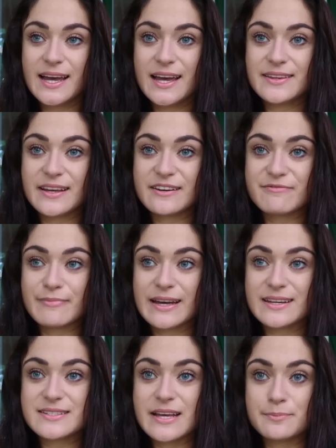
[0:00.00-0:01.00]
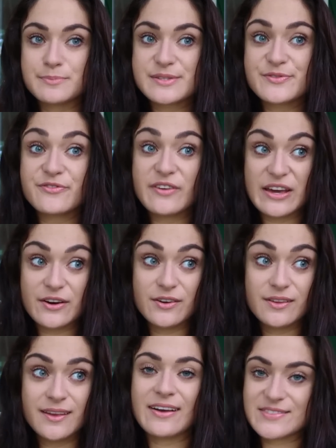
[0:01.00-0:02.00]
and then if my attempts
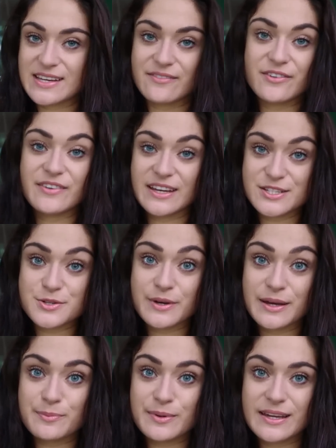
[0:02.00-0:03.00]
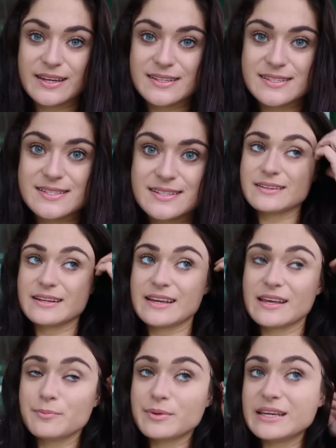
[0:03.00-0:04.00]
fail, I'll have to have a vet do it because
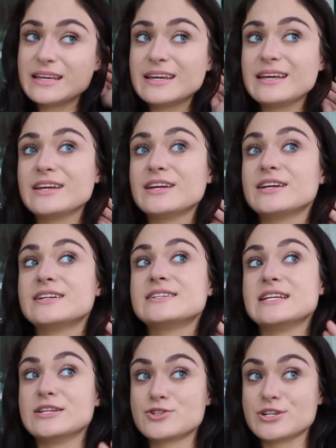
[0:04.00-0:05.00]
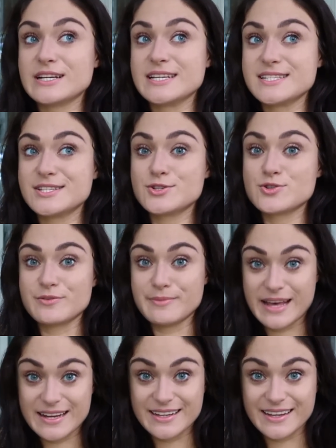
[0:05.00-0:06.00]
it can be dangerous,
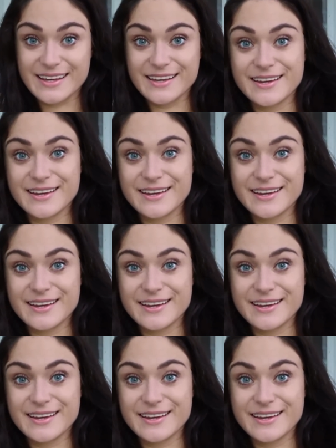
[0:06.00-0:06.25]
traumatic.